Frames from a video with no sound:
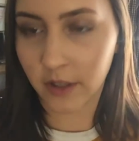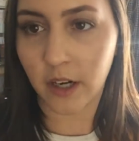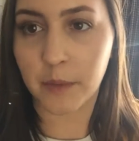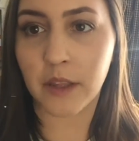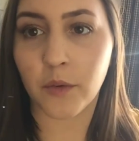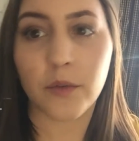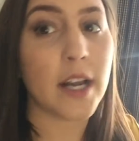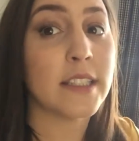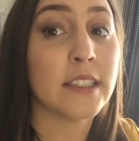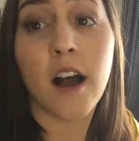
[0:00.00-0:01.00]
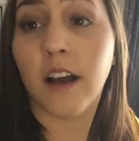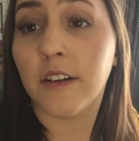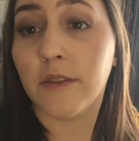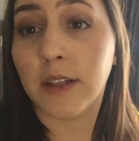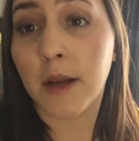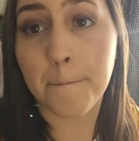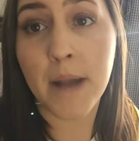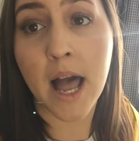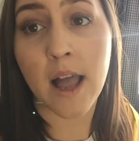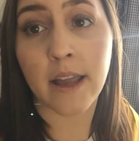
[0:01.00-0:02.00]
So that'll be the rest of
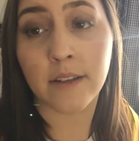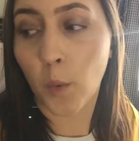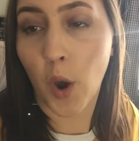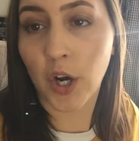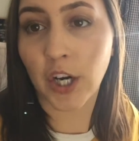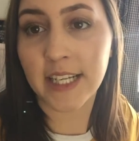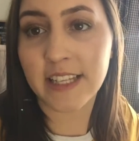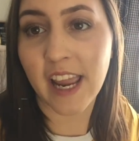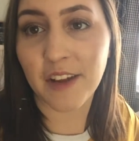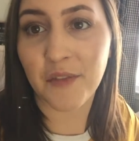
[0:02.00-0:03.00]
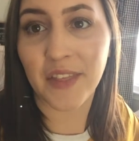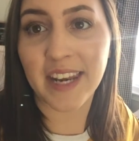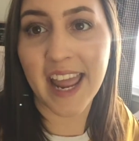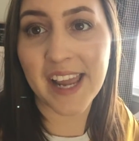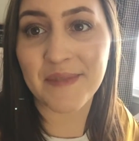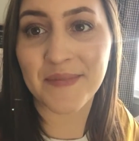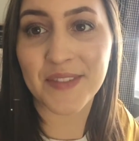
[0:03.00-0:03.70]
my water intake for the day.